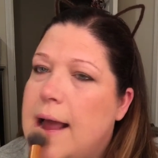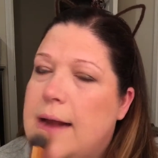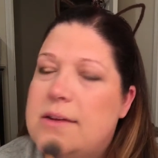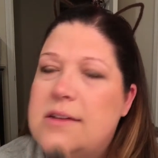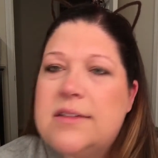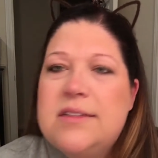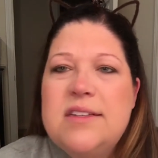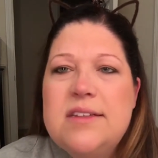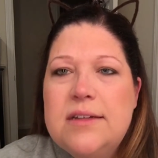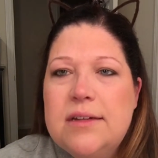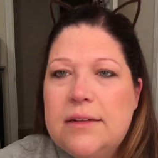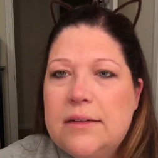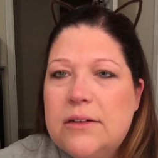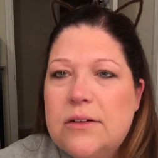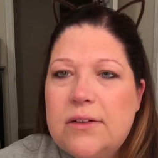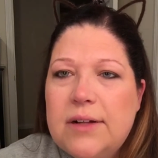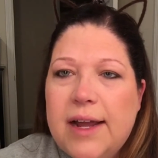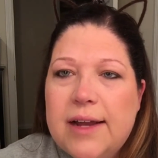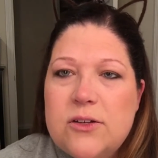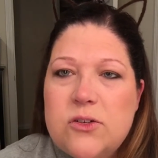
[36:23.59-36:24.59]
This is a
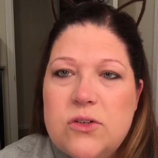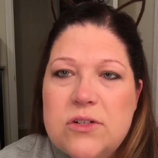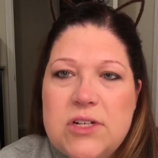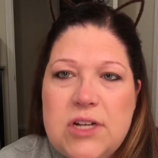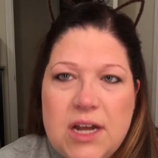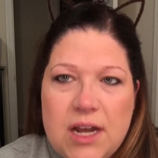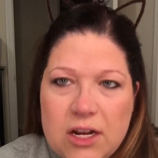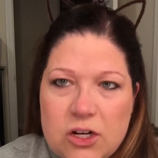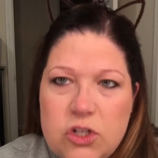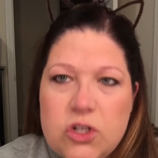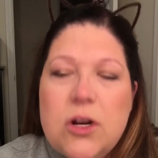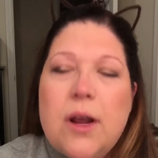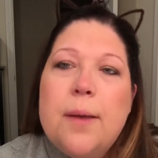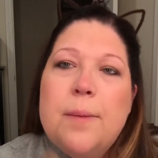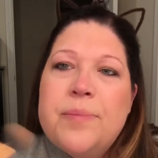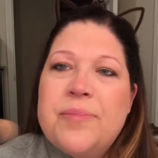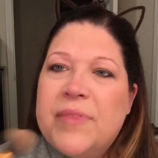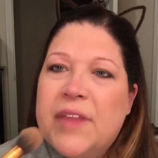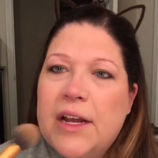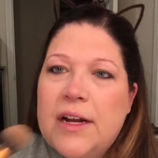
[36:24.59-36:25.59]
little extra touch
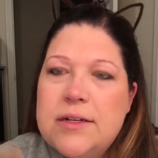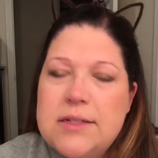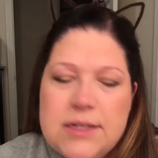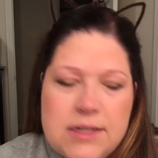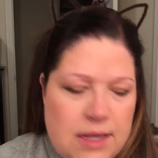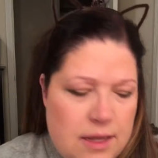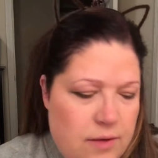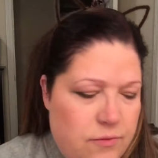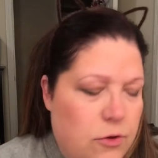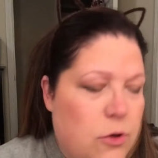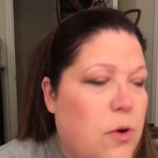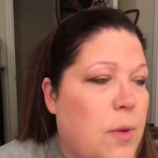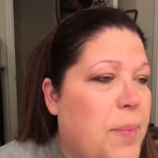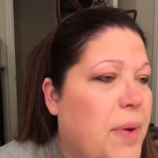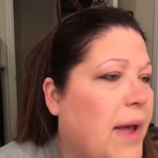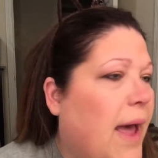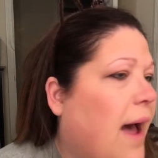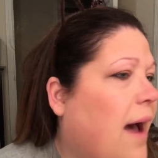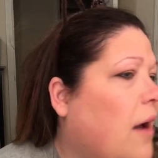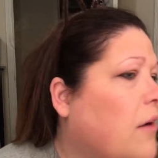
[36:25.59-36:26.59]
to give you a
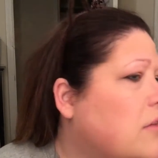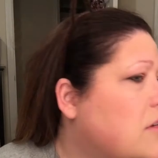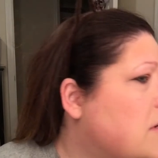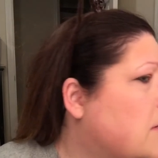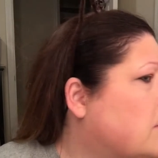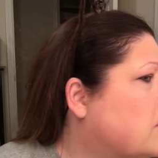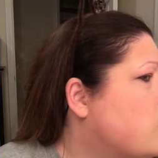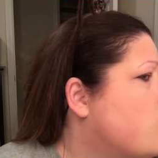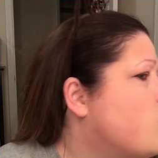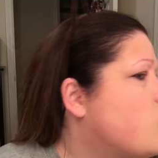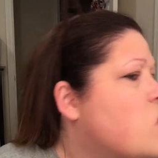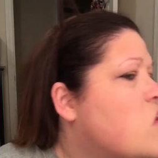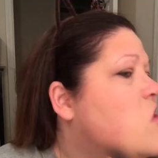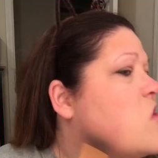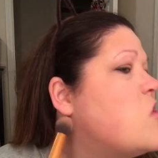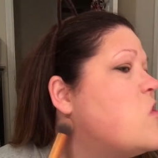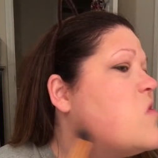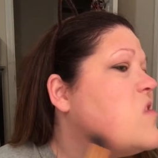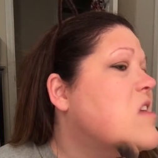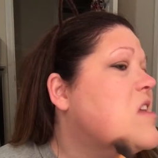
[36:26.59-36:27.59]
pout.
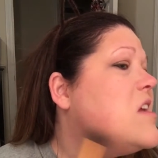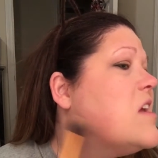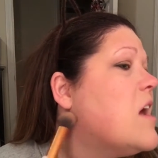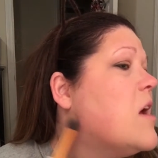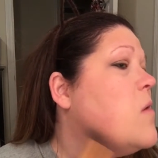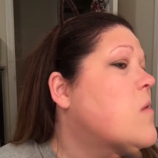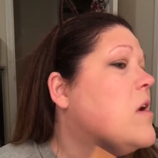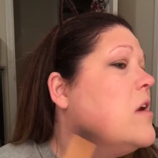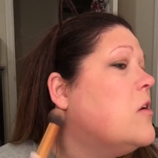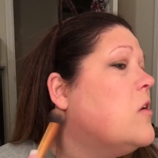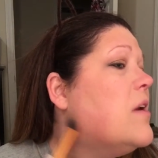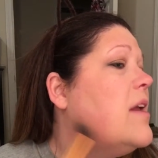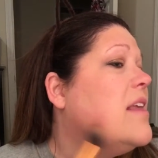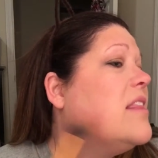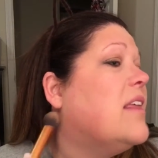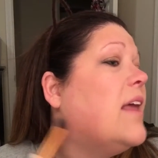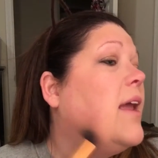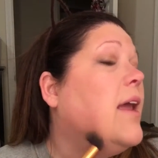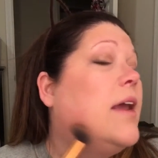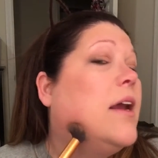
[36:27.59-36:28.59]
You can go
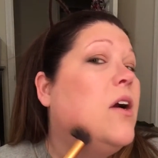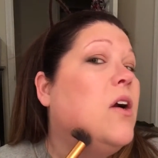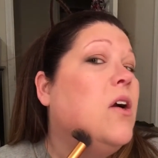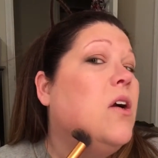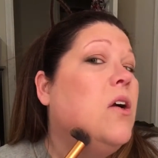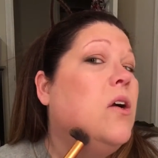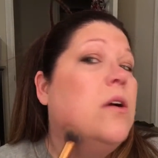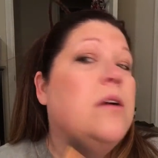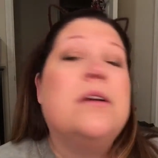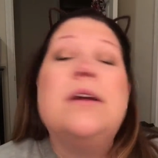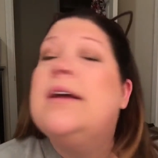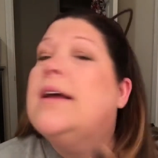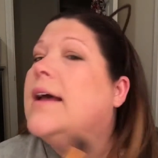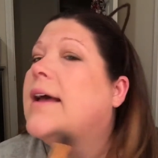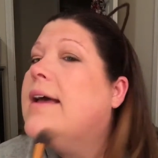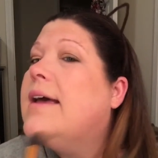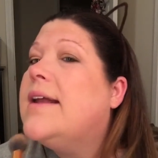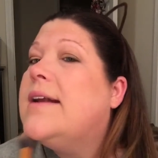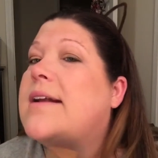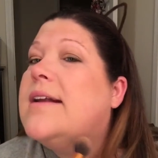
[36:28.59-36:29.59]
underneath here
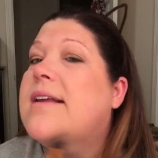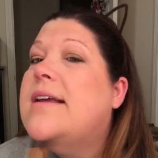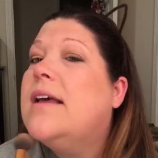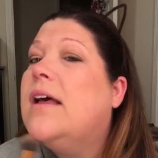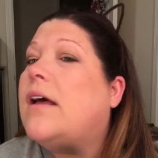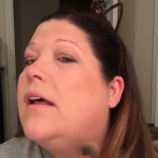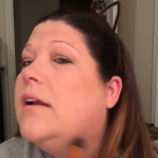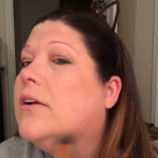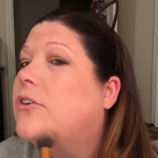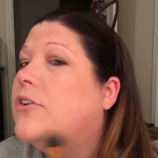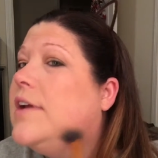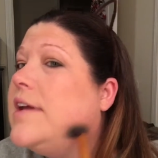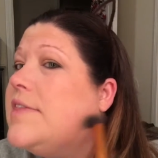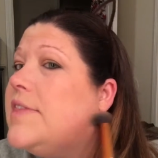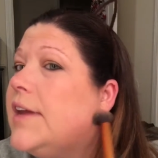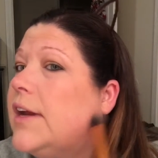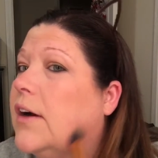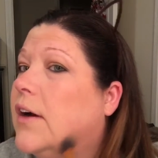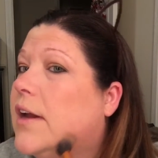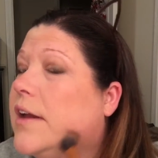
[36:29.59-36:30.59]
and underneath
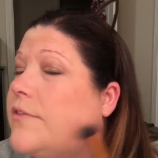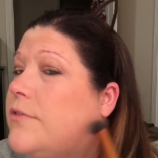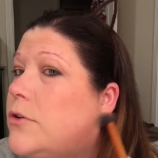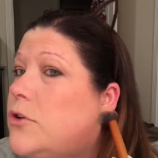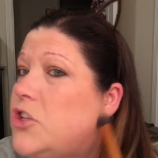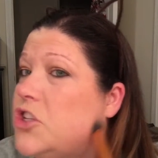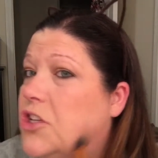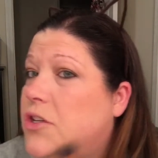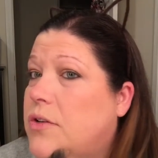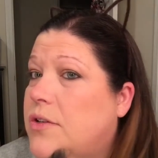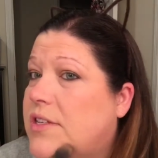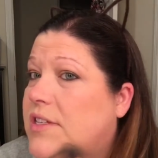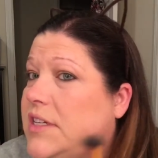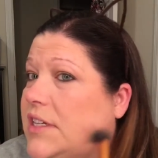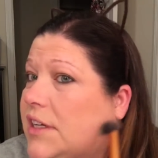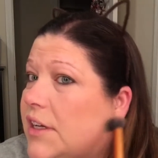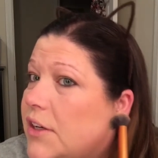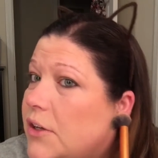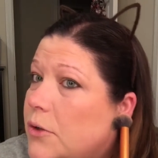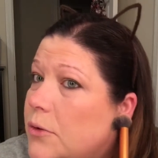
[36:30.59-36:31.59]
here if you choose
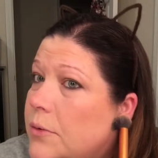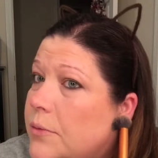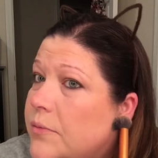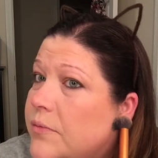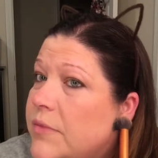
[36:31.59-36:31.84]
to.